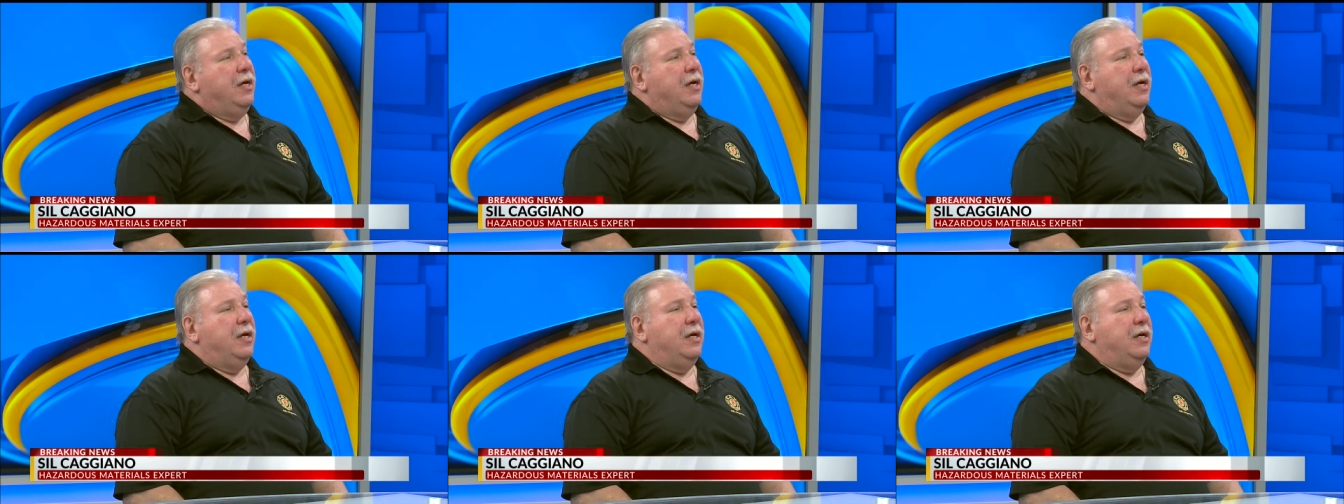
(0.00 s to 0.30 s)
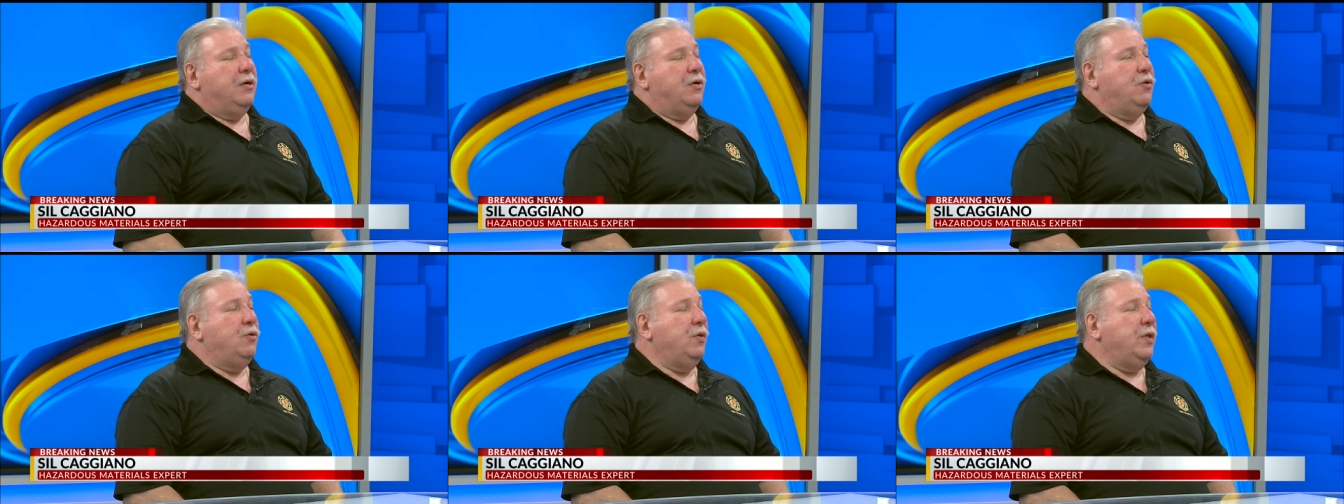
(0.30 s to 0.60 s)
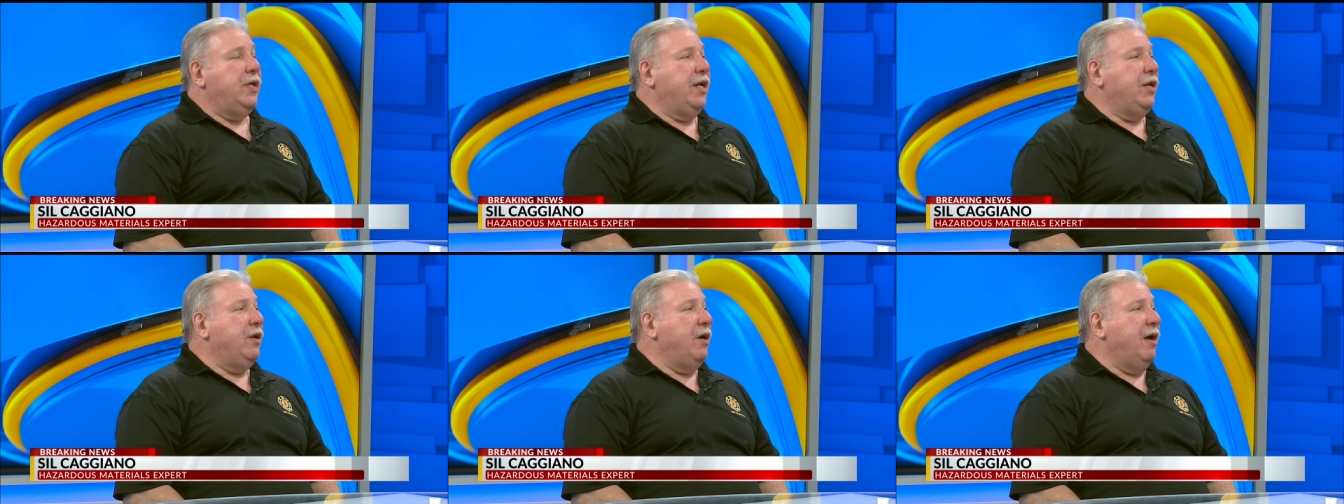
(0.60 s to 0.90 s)
Uh,
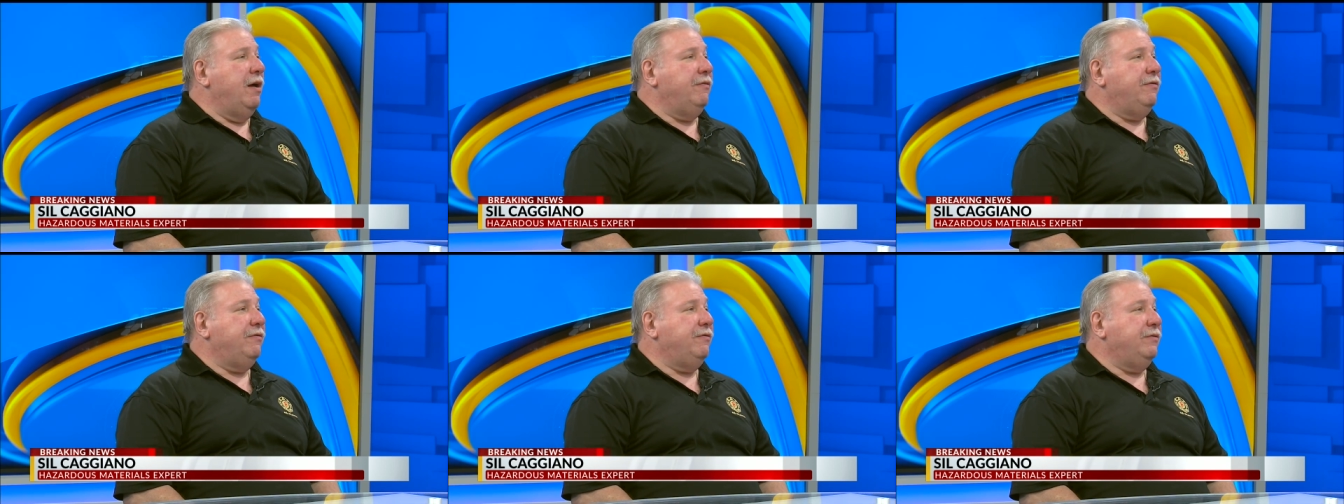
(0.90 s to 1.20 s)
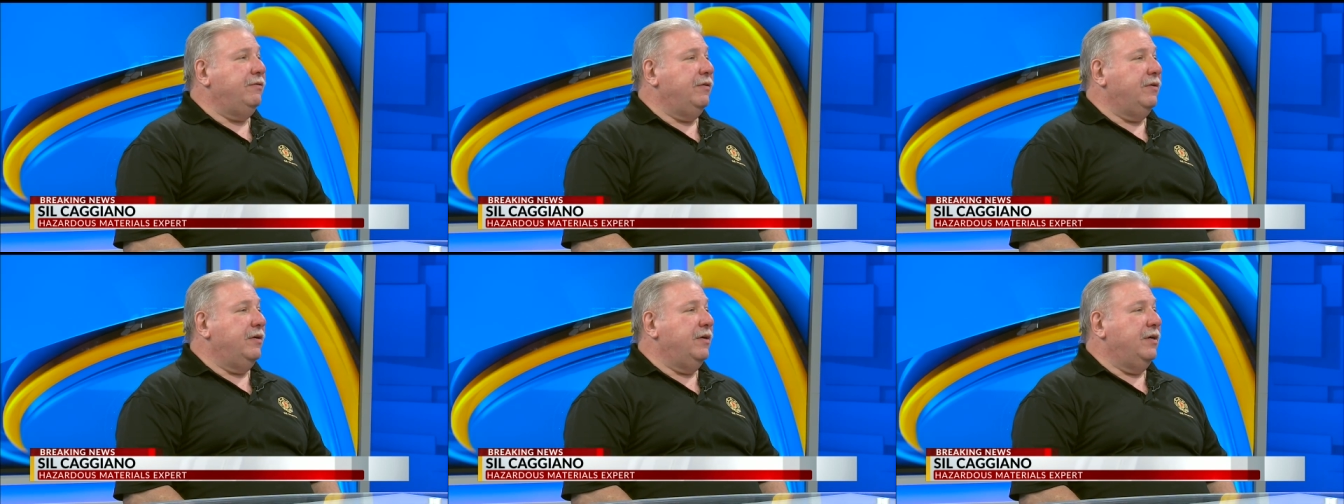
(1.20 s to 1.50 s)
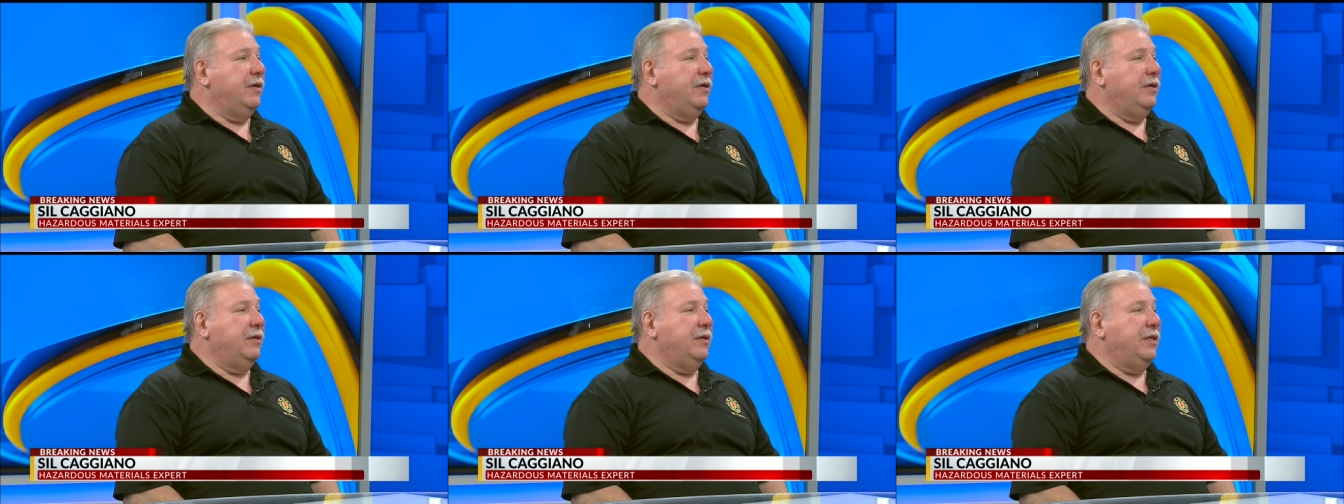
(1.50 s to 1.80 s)
cooling it off,
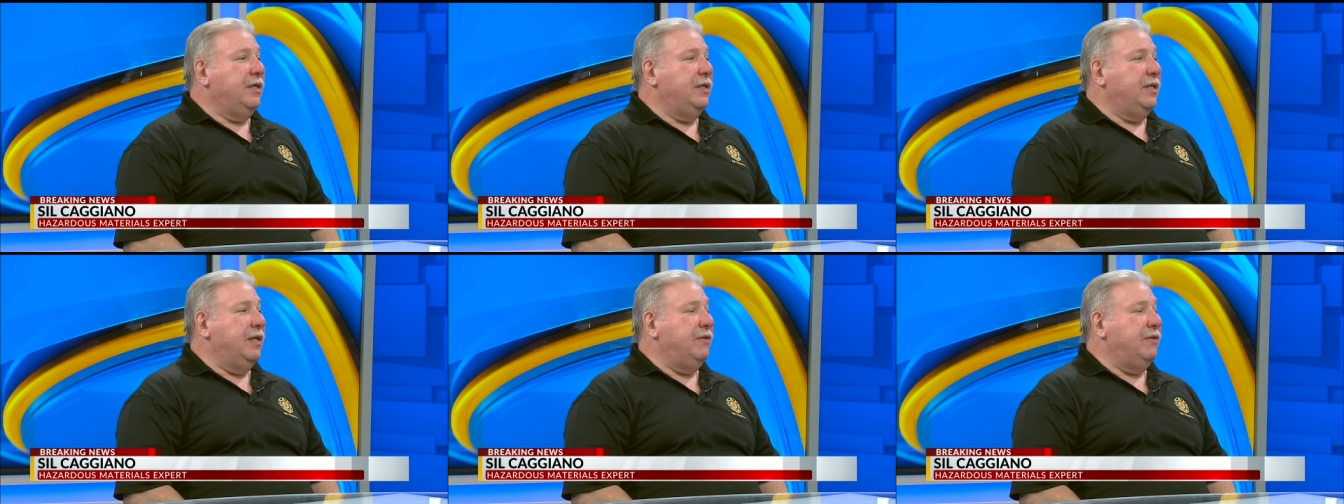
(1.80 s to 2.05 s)
uh, it,